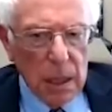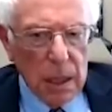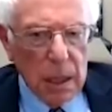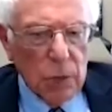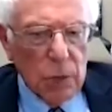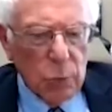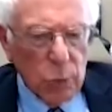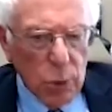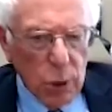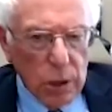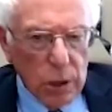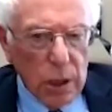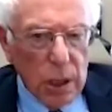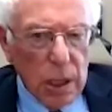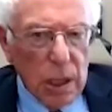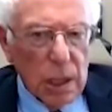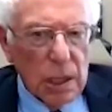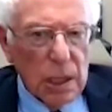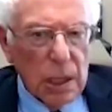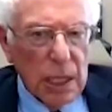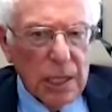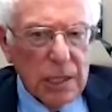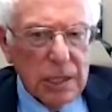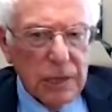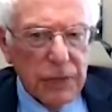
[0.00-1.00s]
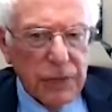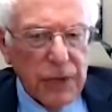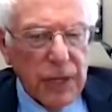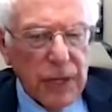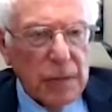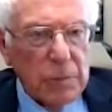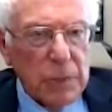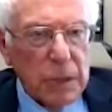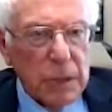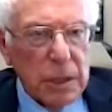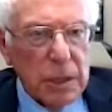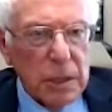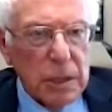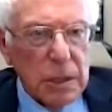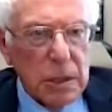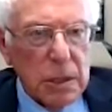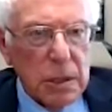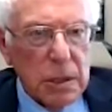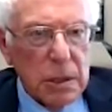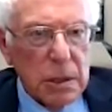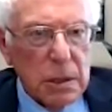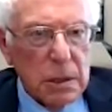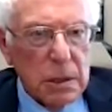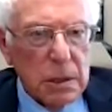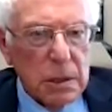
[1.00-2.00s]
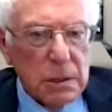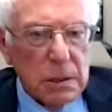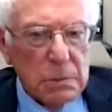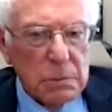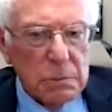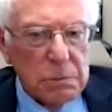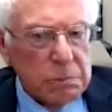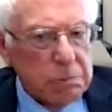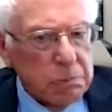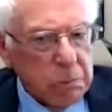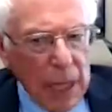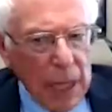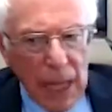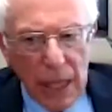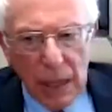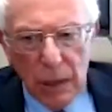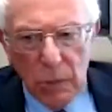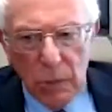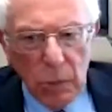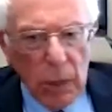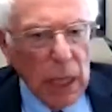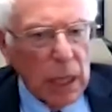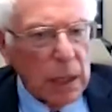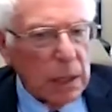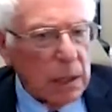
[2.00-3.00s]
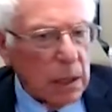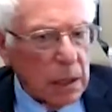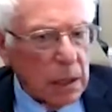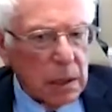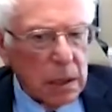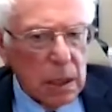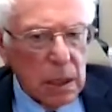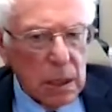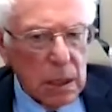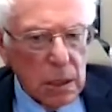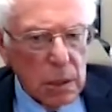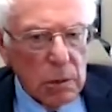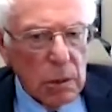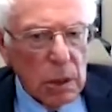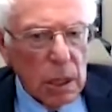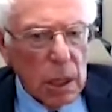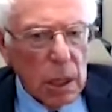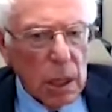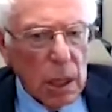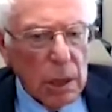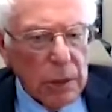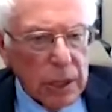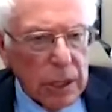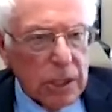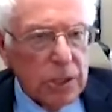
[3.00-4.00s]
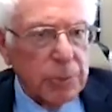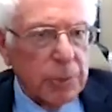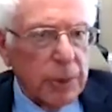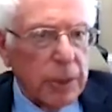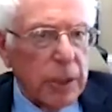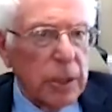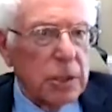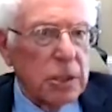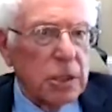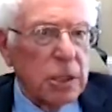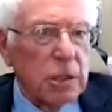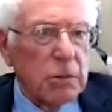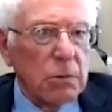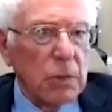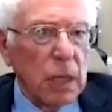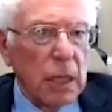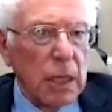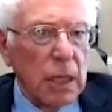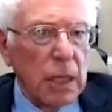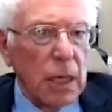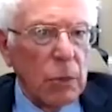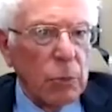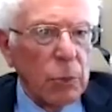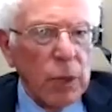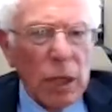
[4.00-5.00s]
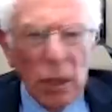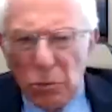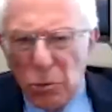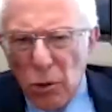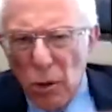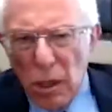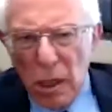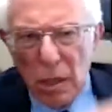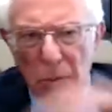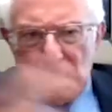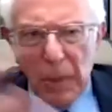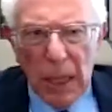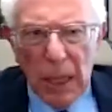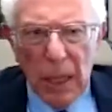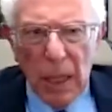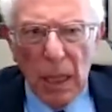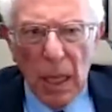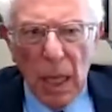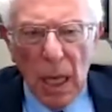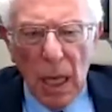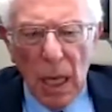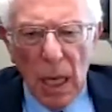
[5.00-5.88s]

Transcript: that working class families, black, white, Latino, are experiencing right now. We don't talk about it.